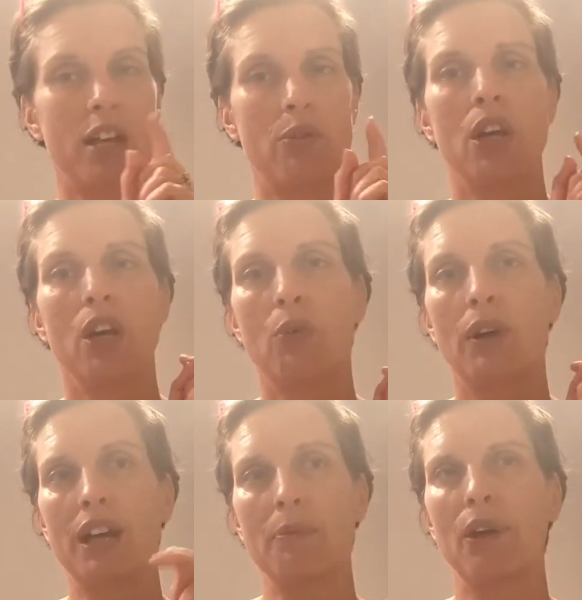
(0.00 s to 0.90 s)
So
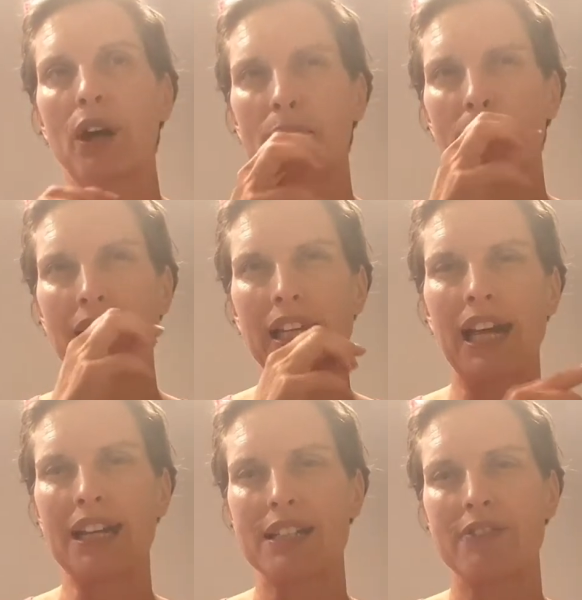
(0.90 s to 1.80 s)
when I put on my
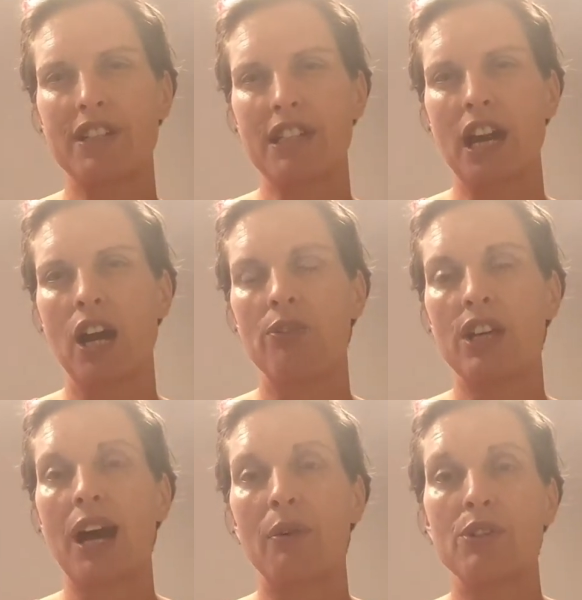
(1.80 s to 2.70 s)
last video
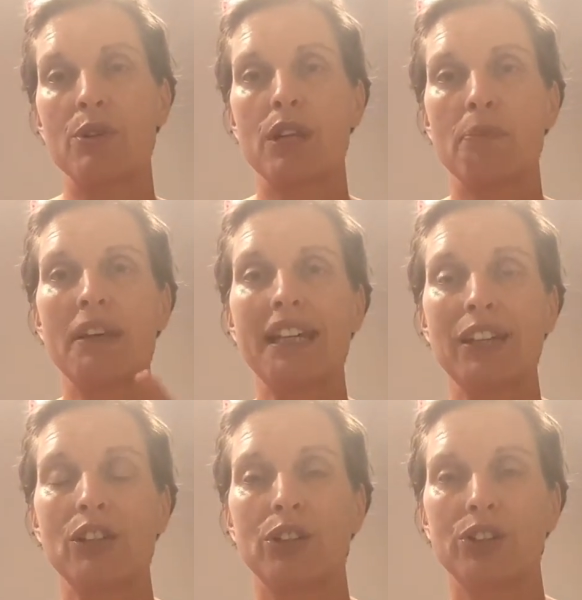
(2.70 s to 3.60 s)
that I was doing a
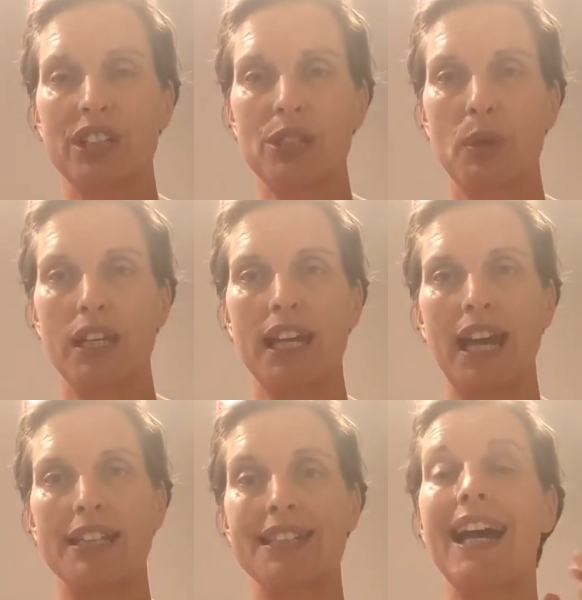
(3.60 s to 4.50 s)
Mickey haul this
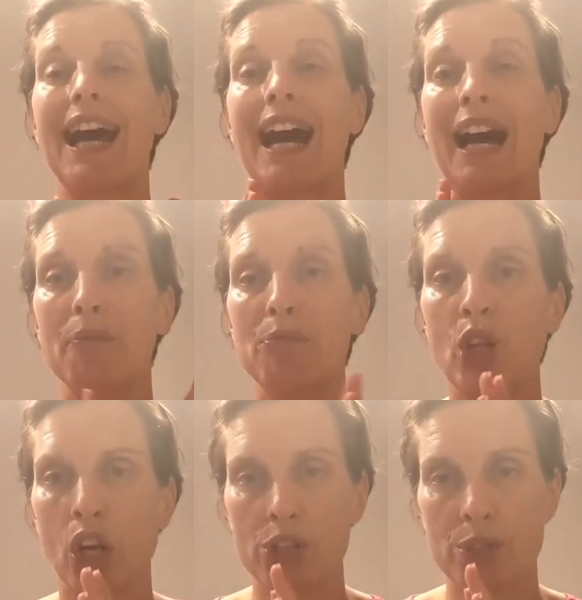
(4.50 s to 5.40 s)
weekend, I'm
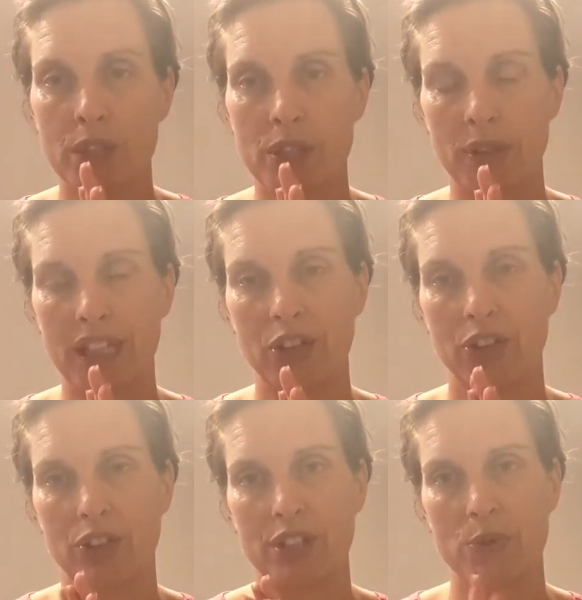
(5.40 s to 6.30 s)
not doing a Mickey
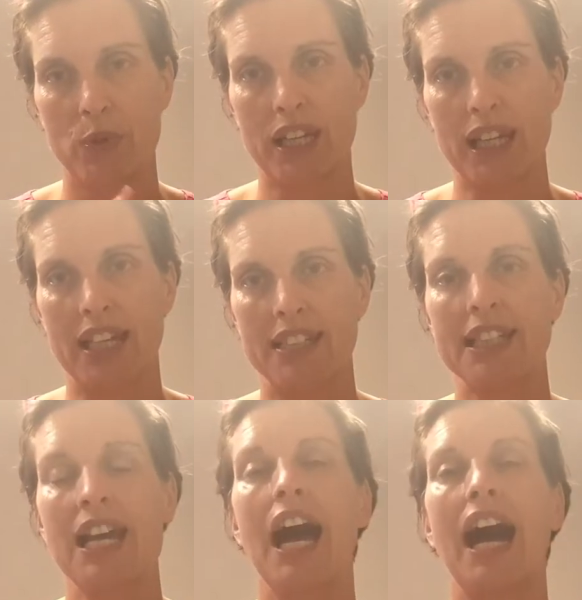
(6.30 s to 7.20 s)
haul this weekend.